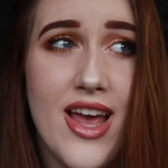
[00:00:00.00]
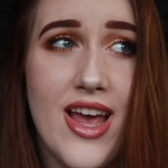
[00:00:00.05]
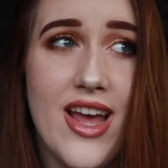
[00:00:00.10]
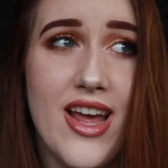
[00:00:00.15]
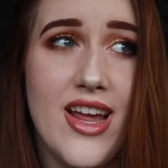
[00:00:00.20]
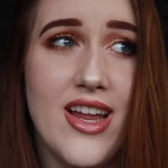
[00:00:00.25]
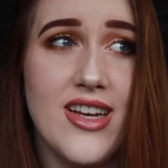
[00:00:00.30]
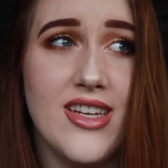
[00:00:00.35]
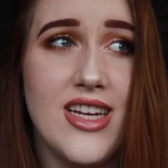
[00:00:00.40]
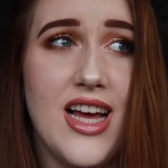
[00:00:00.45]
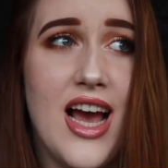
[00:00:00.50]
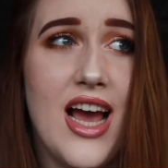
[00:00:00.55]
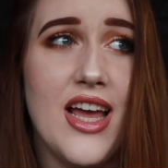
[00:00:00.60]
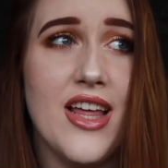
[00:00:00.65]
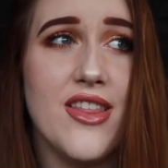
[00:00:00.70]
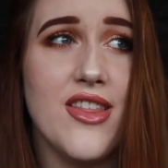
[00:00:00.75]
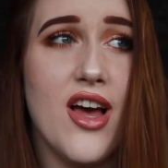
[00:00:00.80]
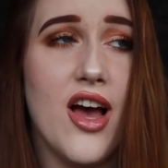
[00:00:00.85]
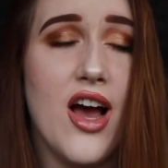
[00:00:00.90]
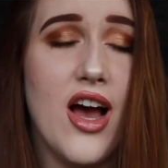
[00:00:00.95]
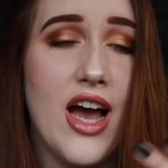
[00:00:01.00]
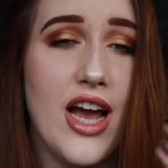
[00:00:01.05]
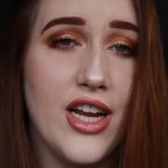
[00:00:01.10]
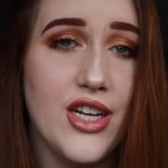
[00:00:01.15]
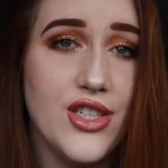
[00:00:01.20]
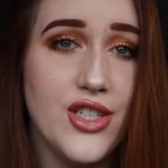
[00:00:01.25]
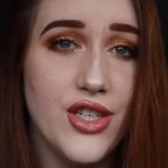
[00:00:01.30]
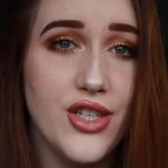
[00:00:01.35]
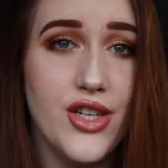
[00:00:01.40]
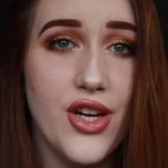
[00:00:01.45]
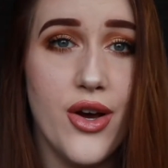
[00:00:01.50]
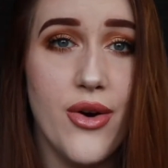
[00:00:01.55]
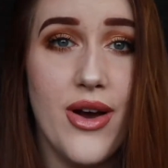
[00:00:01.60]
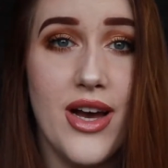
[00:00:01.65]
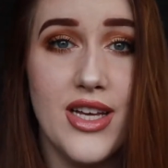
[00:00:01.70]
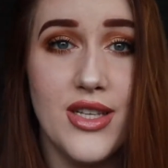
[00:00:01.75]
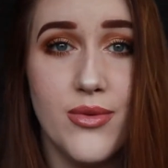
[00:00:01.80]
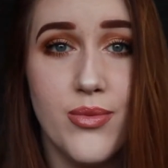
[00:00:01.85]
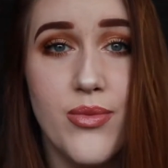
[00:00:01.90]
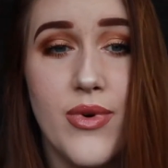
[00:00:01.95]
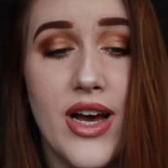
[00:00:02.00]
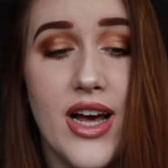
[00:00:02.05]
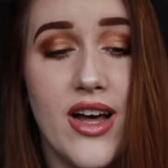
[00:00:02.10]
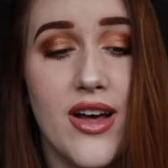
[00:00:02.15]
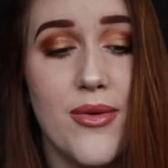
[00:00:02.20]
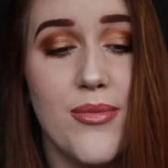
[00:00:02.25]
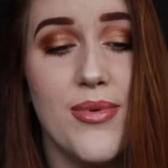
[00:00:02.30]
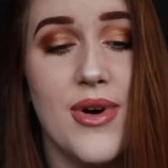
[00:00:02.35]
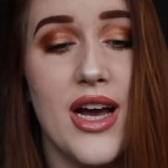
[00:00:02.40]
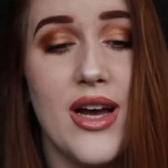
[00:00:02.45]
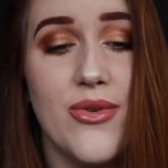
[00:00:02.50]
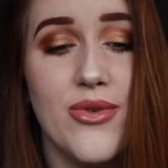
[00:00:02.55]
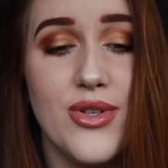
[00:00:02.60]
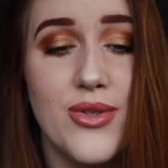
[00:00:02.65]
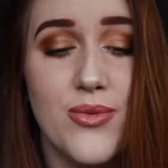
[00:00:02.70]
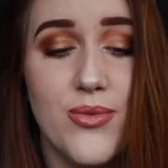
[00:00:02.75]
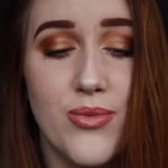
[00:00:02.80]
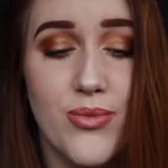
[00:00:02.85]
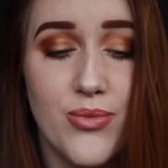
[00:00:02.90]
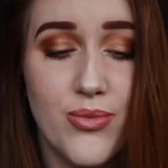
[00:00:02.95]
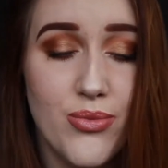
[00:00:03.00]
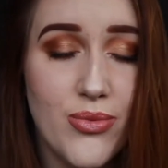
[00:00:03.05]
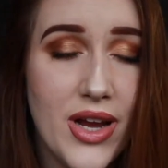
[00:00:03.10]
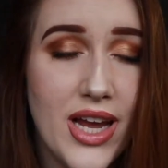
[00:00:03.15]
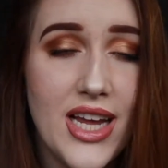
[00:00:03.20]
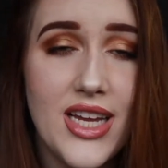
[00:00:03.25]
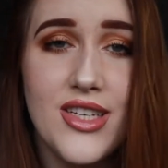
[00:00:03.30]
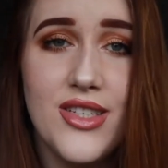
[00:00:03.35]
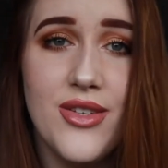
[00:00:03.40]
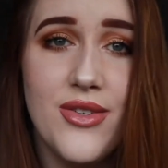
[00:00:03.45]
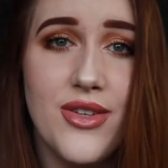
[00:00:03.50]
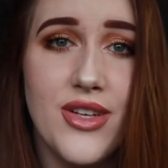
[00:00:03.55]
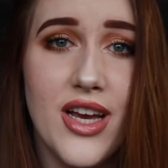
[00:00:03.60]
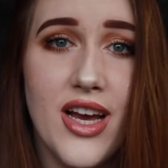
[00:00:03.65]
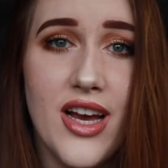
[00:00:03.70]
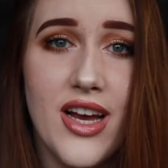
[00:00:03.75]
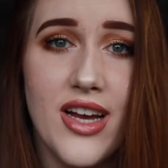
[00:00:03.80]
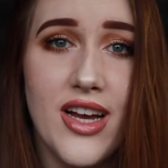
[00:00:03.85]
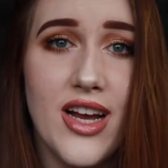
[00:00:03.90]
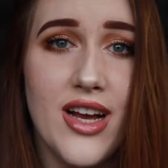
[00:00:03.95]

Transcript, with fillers: and I thought I should know as well, but I was way too young.